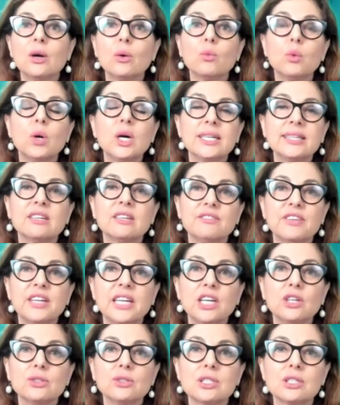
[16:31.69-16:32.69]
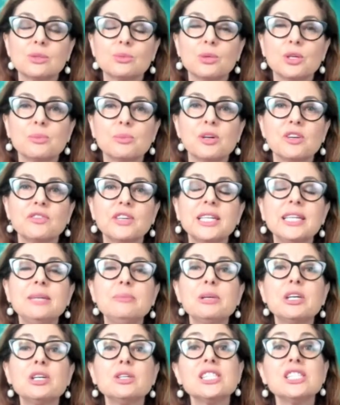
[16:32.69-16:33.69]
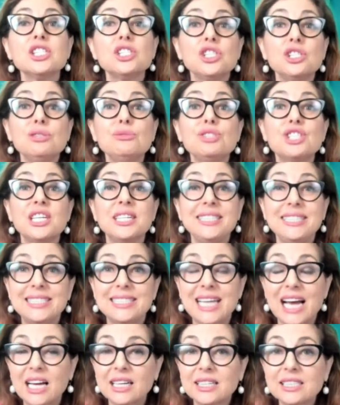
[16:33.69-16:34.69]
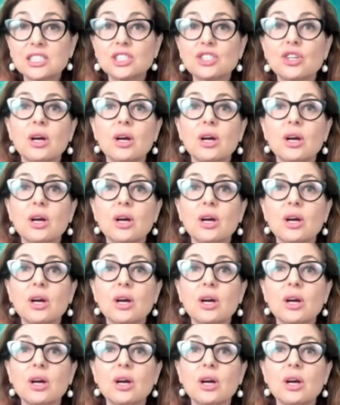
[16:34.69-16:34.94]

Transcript: why that video didn't work perfectly, because it usually does.